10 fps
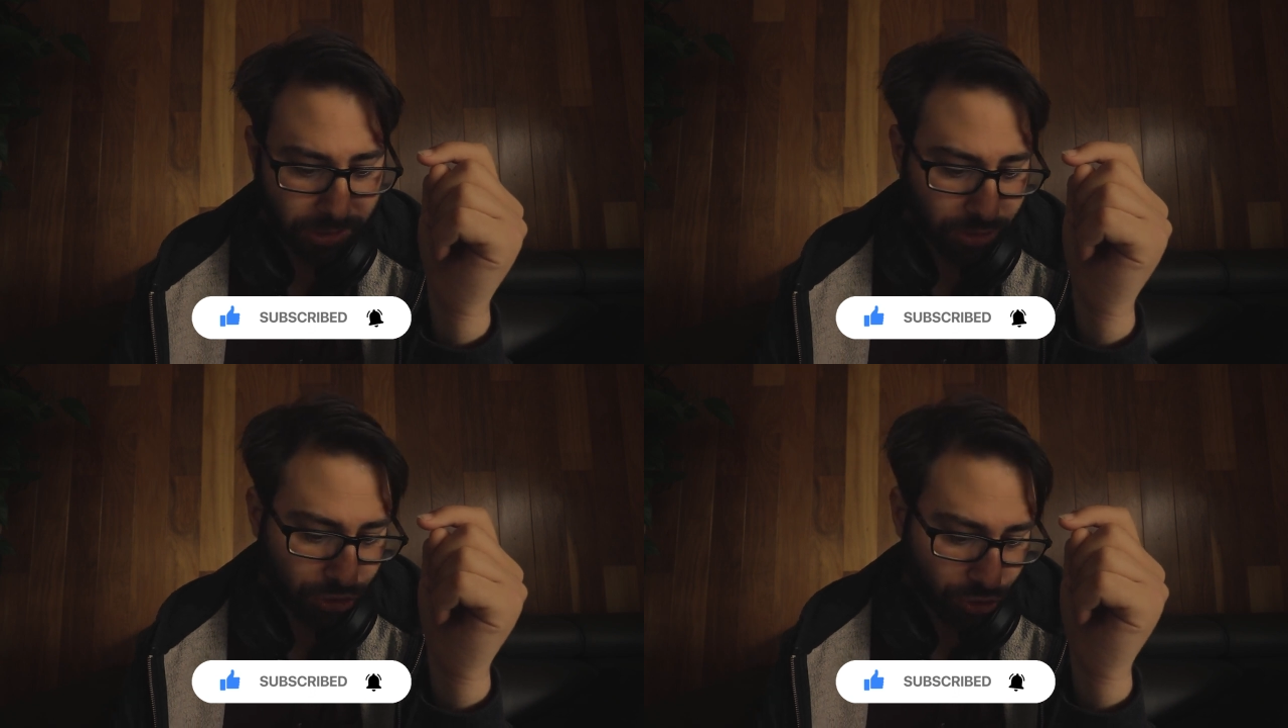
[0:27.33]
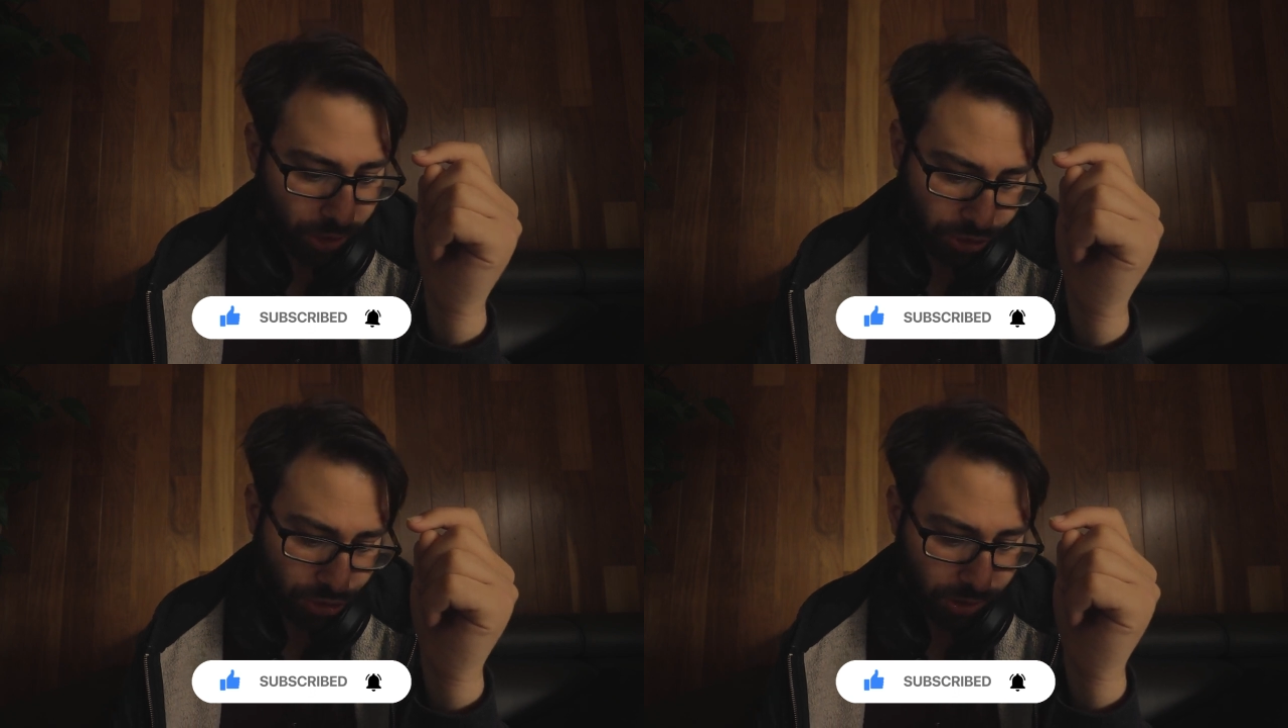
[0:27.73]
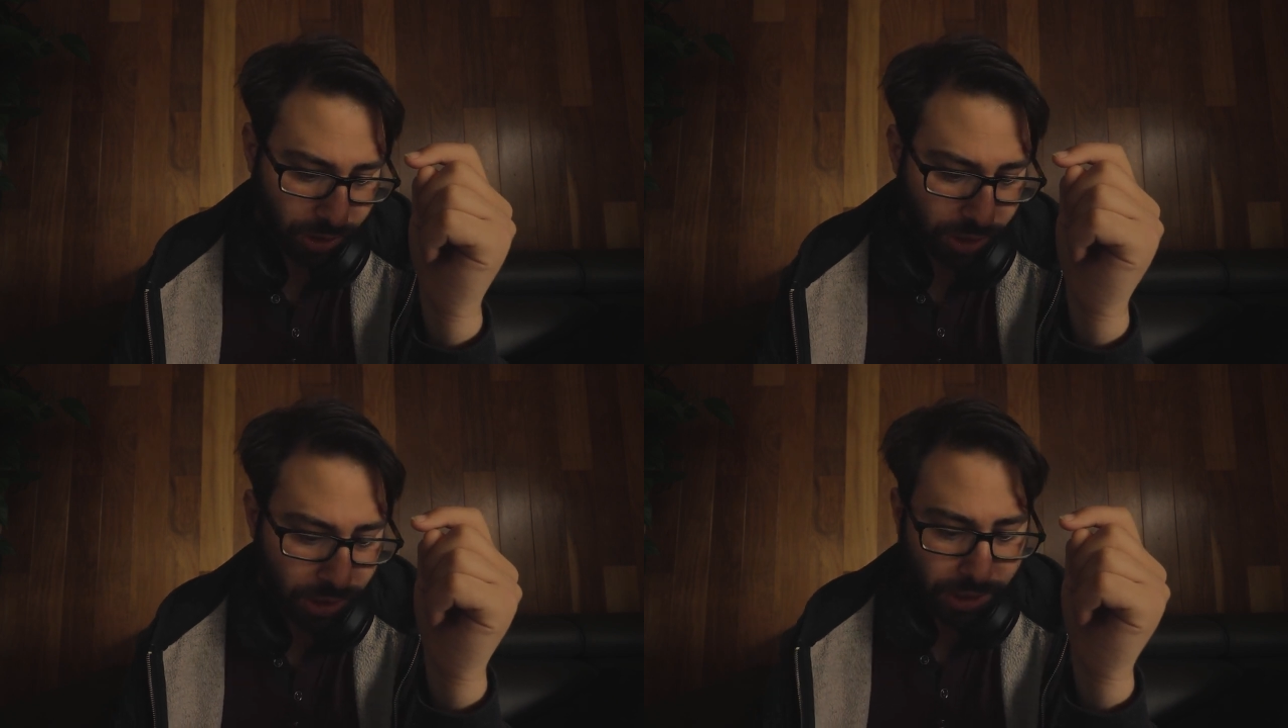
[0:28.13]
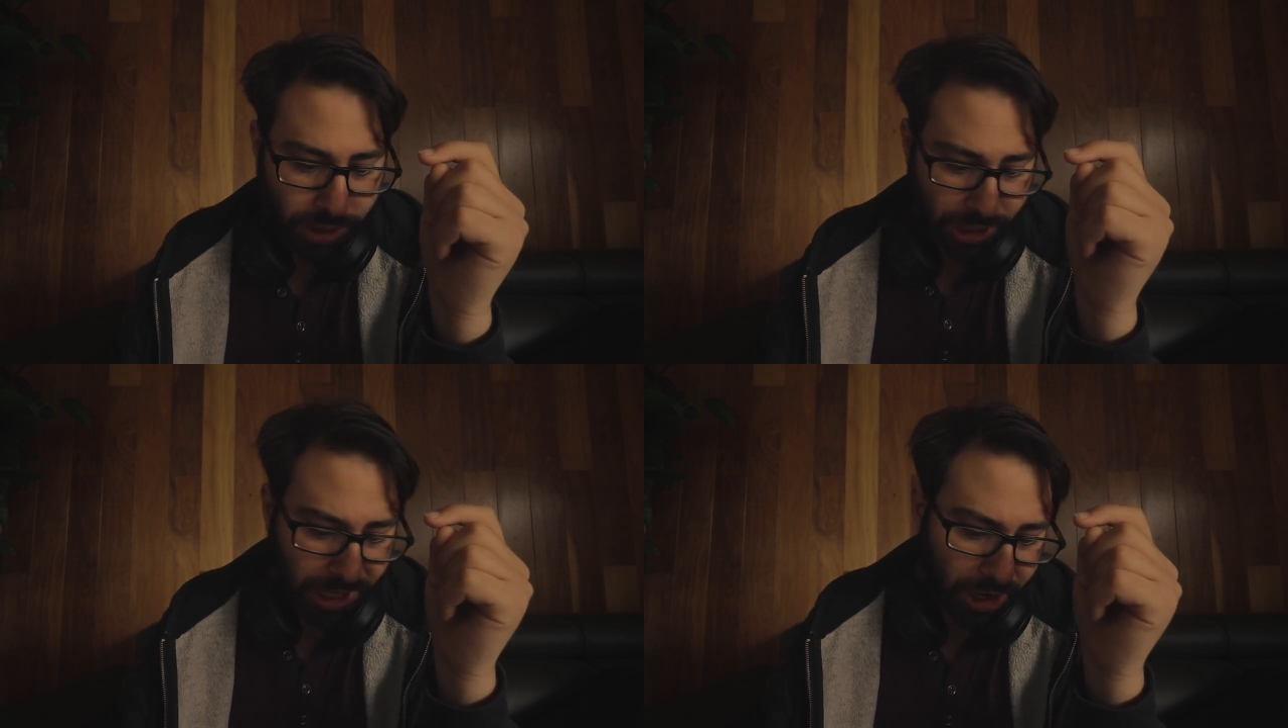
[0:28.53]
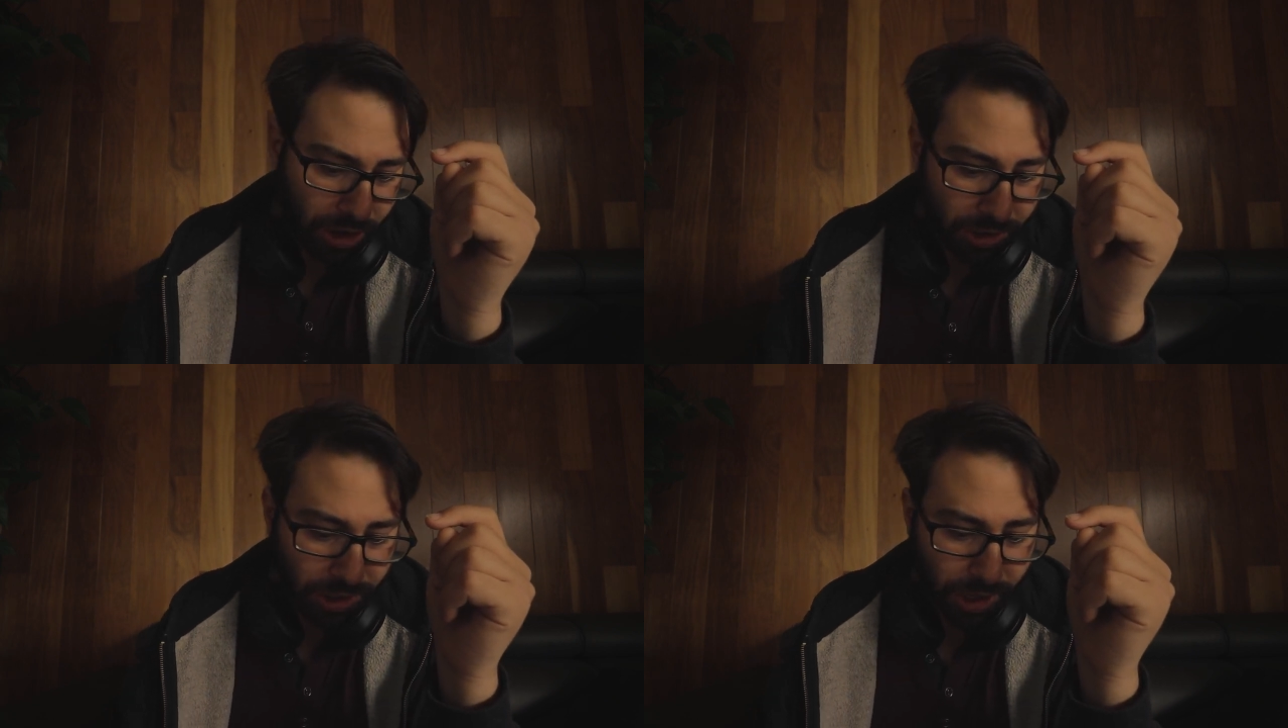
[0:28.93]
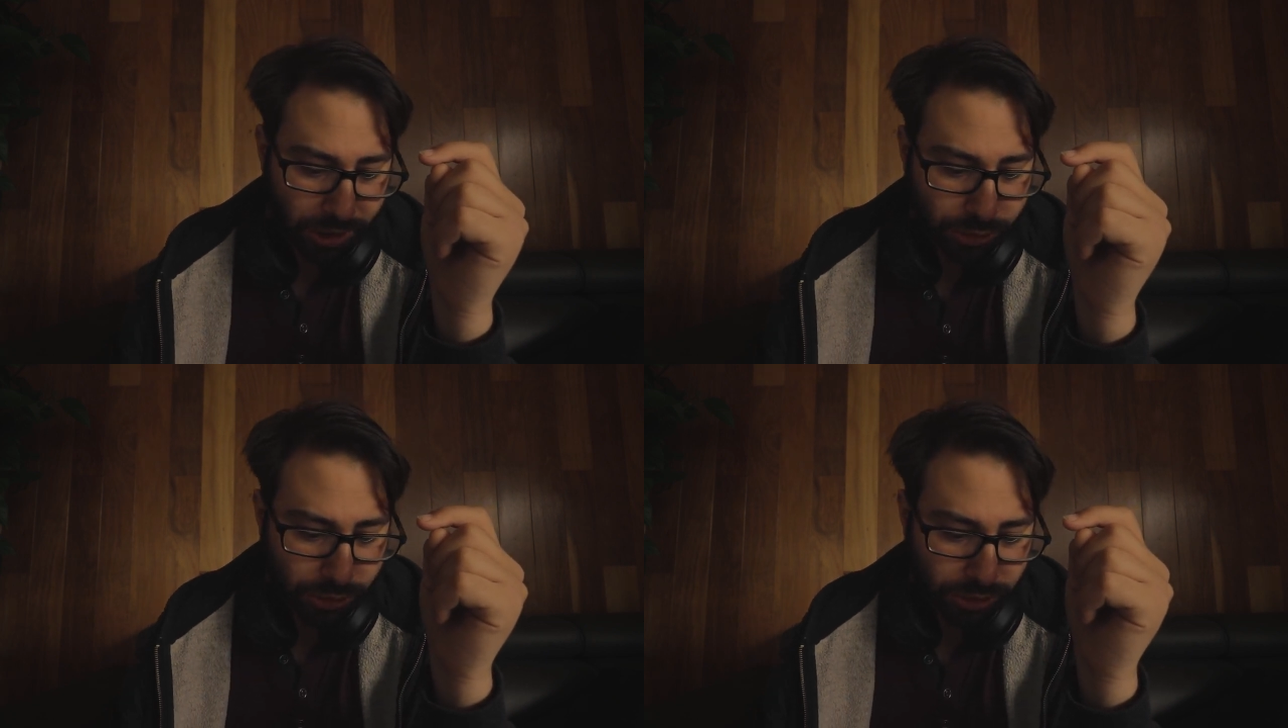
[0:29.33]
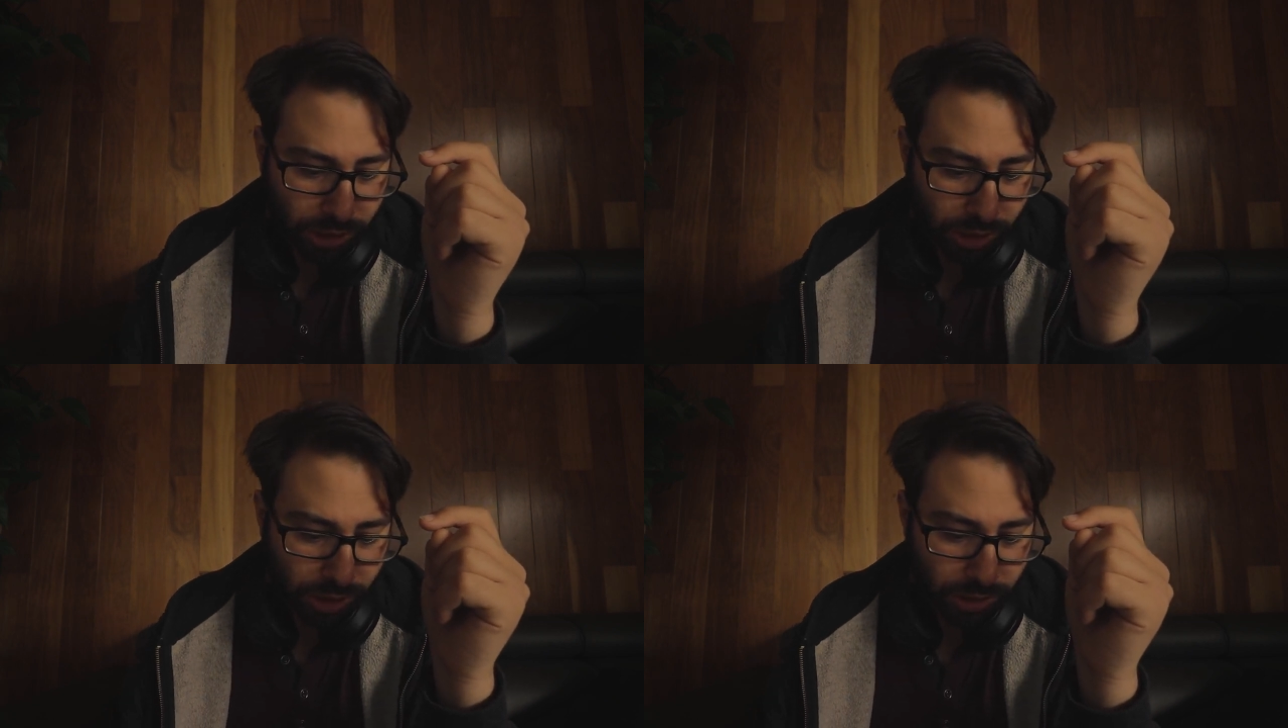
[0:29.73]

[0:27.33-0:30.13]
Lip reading: Destruction, Neo Yakuza.